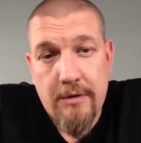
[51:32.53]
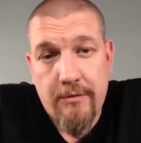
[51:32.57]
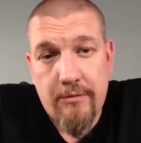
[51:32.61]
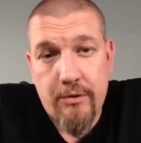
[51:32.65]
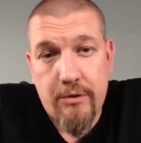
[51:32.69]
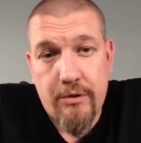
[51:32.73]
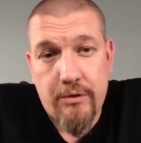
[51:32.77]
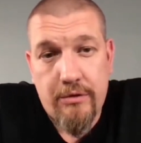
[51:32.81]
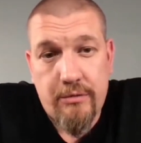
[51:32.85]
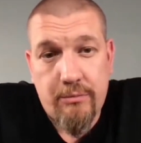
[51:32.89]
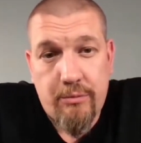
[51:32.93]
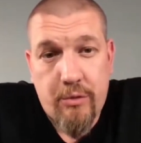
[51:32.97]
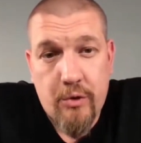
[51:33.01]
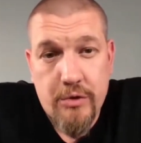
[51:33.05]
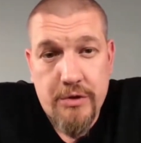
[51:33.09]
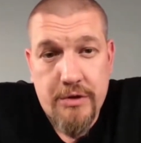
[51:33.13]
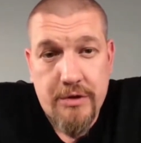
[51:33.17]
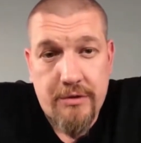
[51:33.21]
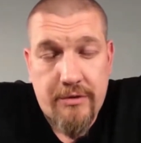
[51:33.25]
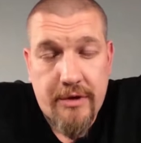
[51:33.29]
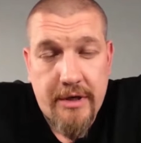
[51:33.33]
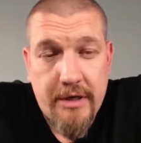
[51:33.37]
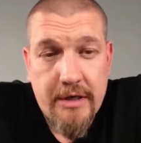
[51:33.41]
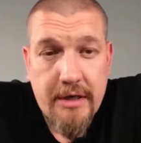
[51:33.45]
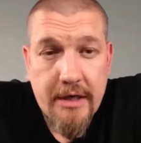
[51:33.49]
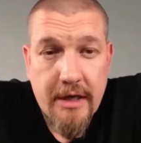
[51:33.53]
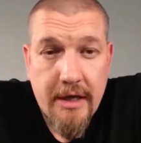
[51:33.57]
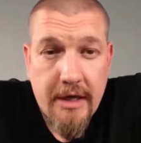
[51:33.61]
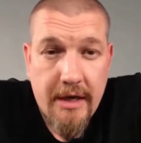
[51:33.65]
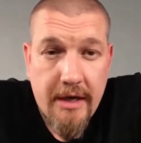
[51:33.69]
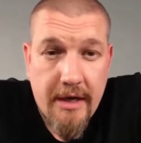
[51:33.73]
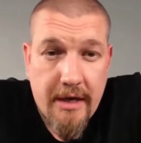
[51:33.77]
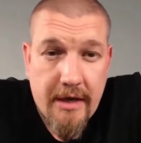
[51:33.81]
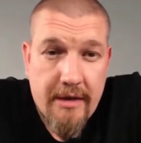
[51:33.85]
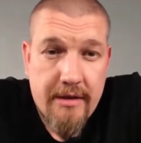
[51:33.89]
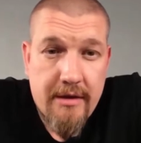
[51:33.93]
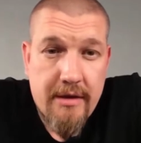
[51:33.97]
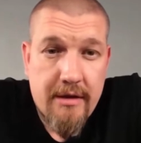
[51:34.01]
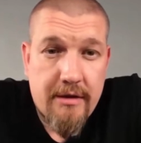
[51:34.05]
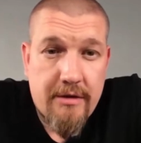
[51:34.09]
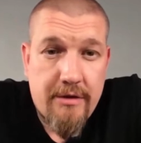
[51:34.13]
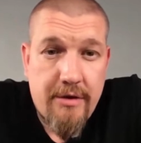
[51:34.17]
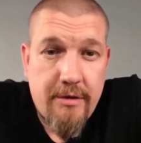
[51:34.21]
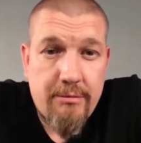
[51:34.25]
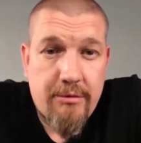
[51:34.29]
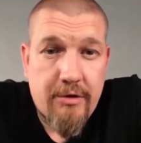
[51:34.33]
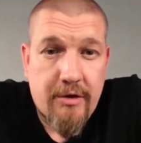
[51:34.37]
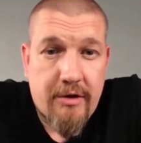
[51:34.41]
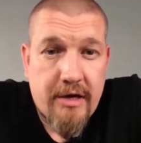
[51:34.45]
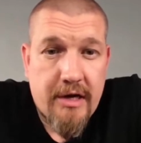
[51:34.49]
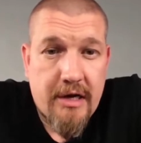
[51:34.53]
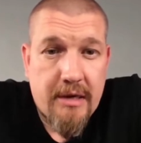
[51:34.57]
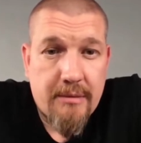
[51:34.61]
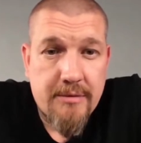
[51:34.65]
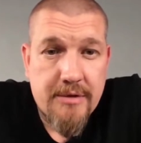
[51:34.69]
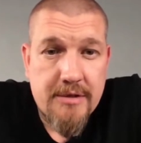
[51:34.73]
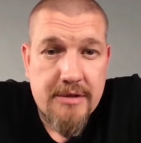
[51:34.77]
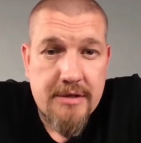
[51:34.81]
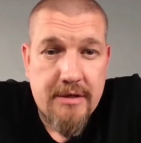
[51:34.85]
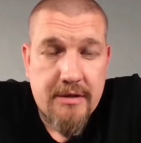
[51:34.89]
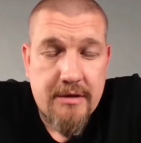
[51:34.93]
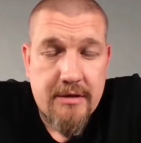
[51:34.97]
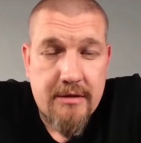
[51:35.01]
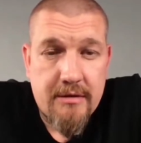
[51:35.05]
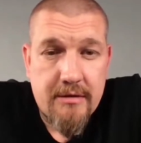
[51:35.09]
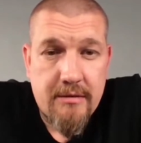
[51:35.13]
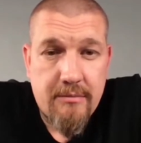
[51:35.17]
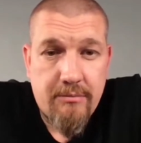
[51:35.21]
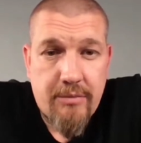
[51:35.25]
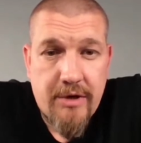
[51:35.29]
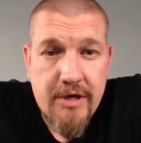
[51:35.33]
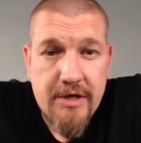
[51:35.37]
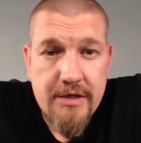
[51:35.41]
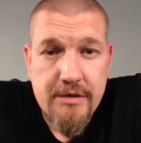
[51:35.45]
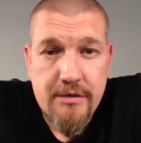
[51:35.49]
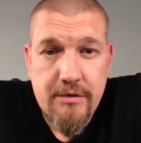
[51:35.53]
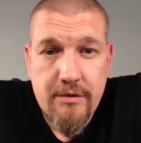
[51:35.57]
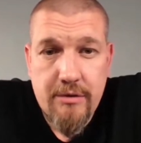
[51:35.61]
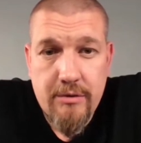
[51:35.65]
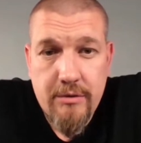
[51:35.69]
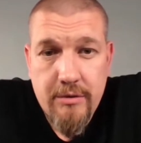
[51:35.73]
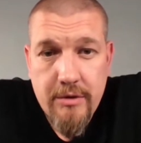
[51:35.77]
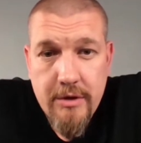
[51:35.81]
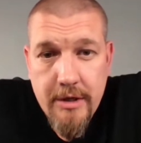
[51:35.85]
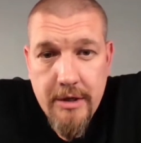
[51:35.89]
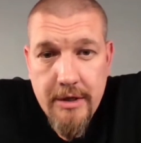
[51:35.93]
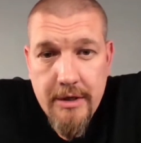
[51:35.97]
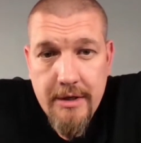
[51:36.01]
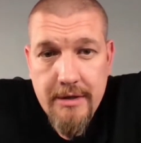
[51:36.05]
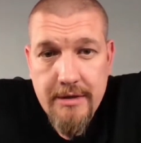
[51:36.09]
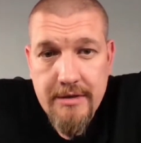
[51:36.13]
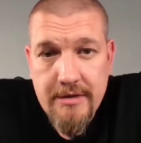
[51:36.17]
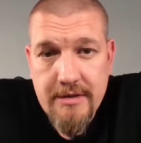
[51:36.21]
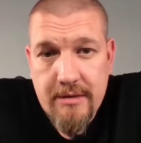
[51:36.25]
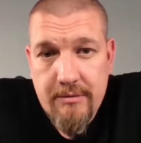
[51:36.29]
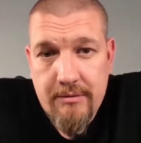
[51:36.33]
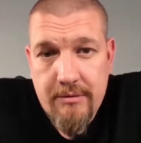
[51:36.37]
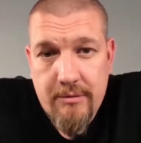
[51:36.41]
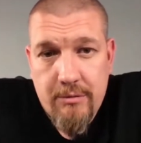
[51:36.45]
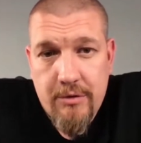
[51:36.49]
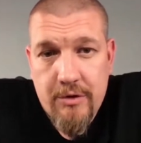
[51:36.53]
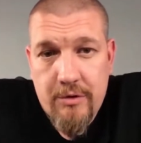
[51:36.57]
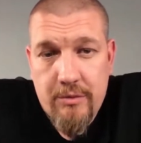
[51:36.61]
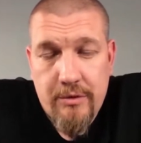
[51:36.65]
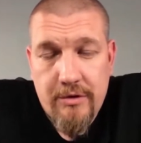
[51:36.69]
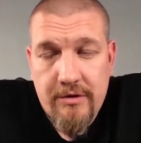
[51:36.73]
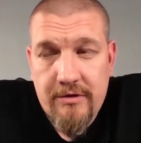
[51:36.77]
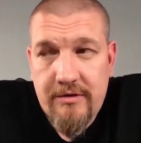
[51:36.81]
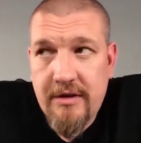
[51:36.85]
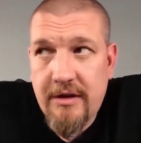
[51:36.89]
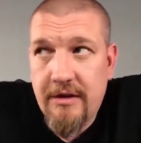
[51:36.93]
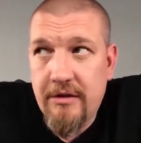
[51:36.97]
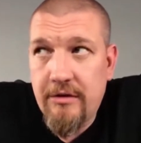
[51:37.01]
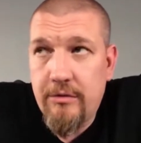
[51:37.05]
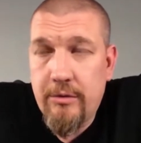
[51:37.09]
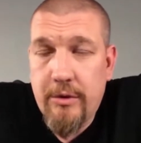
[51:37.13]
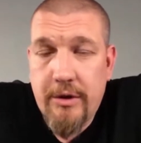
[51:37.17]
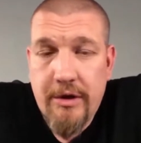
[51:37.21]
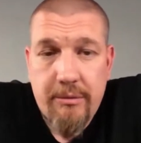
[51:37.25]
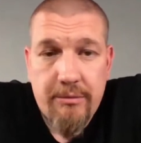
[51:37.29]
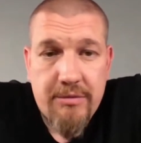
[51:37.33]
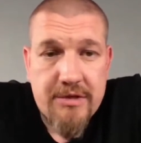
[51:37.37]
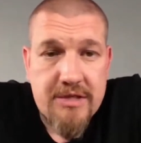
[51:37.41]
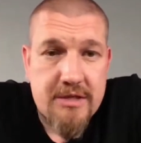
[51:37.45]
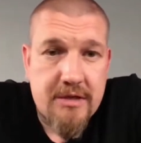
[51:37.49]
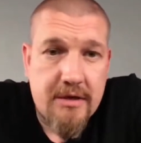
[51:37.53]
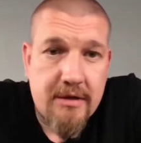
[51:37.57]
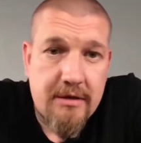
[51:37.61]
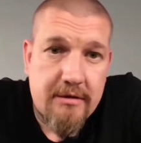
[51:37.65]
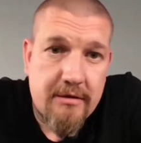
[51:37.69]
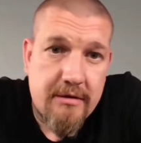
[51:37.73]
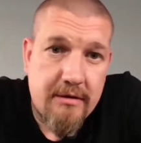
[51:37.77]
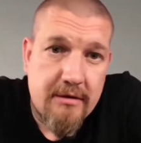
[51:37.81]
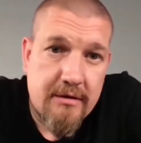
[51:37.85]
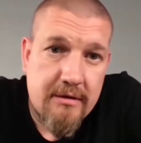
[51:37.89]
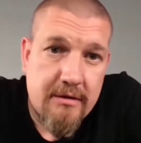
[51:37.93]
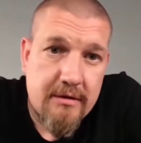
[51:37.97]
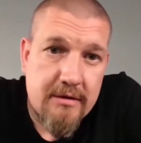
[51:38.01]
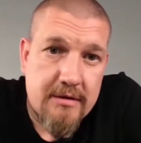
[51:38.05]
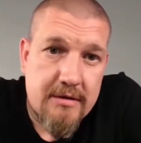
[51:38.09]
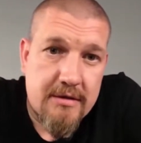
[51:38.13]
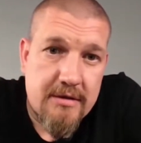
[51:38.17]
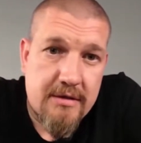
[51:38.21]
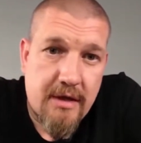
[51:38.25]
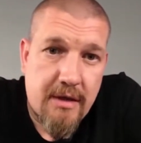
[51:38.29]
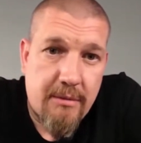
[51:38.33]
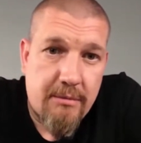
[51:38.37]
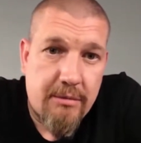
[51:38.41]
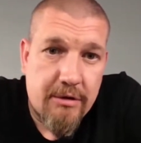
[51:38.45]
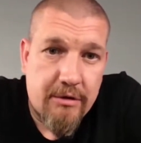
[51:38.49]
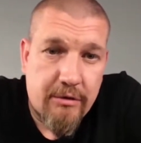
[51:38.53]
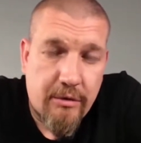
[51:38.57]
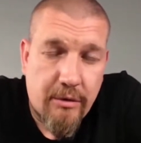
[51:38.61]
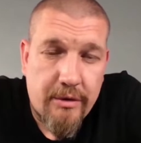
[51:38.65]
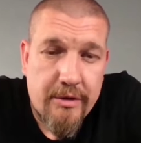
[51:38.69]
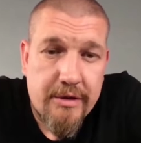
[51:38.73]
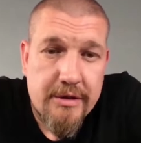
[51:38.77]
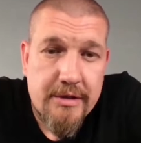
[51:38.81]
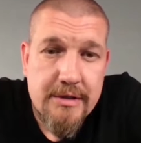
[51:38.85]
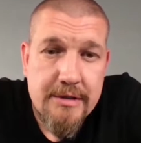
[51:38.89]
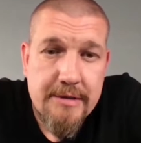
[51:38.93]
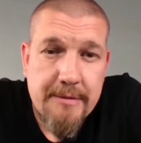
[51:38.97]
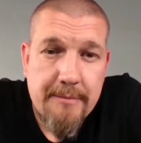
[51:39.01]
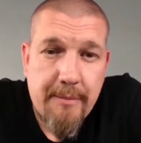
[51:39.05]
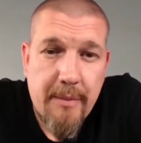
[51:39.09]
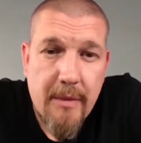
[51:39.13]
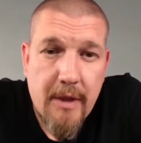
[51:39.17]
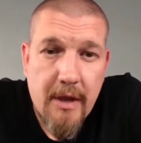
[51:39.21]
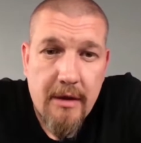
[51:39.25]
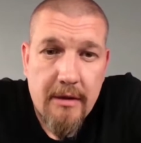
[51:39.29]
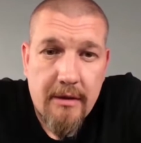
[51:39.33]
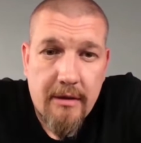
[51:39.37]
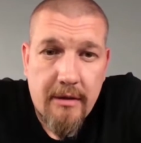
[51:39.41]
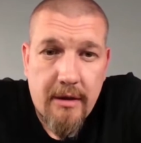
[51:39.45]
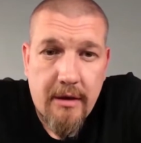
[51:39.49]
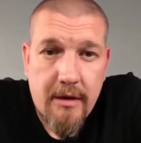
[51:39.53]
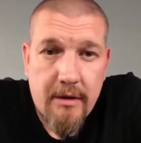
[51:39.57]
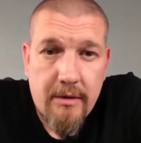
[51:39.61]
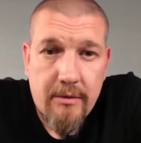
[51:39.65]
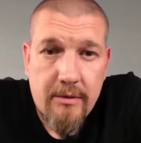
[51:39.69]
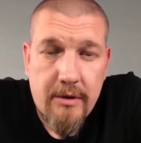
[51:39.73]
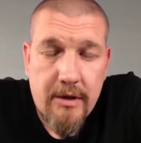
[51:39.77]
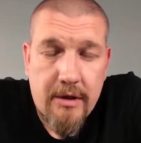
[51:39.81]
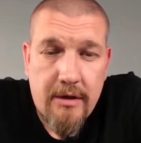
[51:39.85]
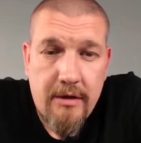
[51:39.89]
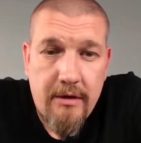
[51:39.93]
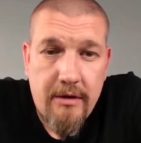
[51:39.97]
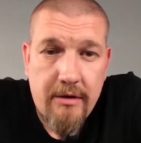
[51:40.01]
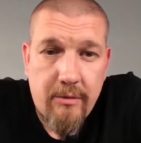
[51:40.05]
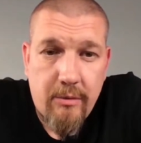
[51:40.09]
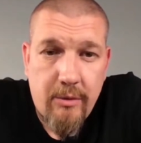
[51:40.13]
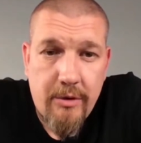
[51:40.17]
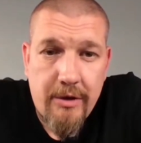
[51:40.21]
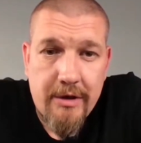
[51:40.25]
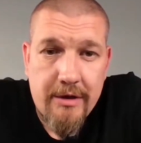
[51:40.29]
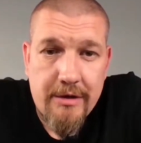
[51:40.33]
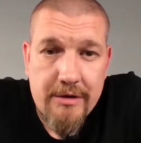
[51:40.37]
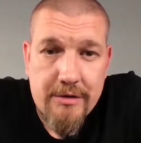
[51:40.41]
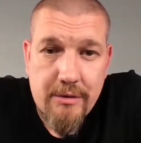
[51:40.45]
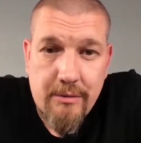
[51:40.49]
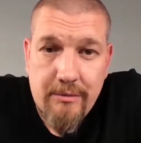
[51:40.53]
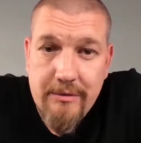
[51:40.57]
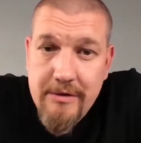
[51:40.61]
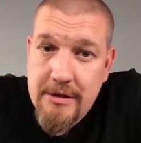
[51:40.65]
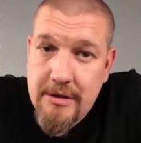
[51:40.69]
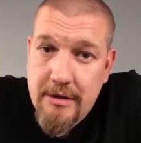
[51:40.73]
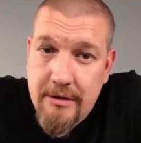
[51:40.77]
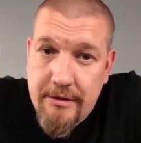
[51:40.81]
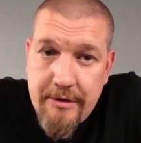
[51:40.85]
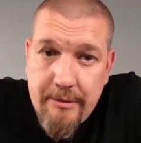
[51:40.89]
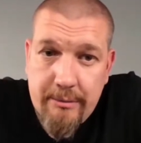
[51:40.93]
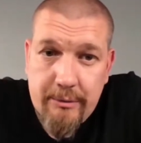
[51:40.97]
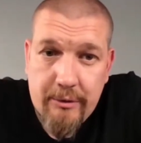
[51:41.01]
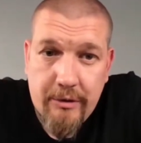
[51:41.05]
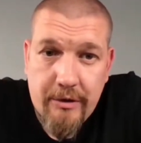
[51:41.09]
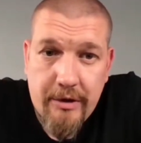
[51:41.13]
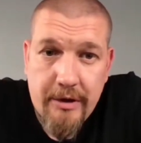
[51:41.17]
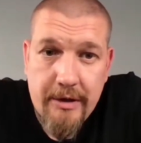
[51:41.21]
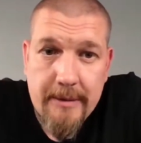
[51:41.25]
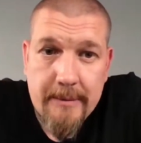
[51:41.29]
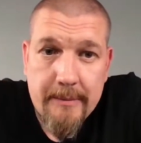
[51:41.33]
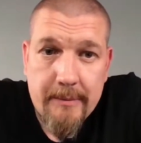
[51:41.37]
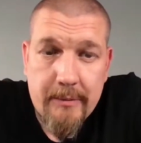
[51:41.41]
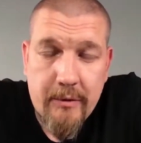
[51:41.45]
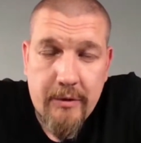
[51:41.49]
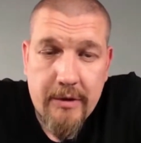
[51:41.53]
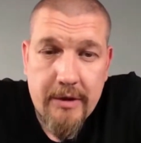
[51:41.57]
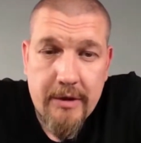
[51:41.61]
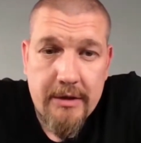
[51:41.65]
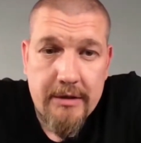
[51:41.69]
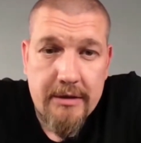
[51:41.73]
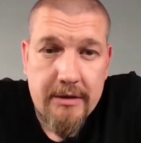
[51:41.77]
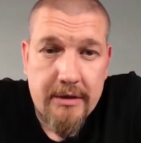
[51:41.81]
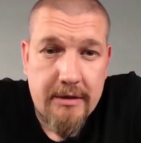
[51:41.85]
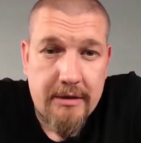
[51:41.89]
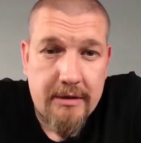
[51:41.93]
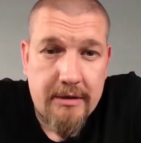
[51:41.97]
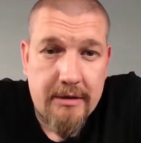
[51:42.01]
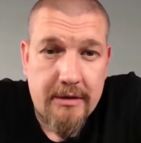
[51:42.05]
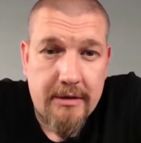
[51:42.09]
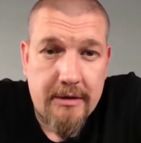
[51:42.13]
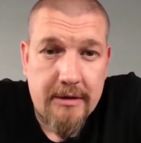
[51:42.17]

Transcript: your deposit, right? And then crypto comes and pays you something between 10-20% in stable tokens. Now the clear winner is obviously crypto here, right? And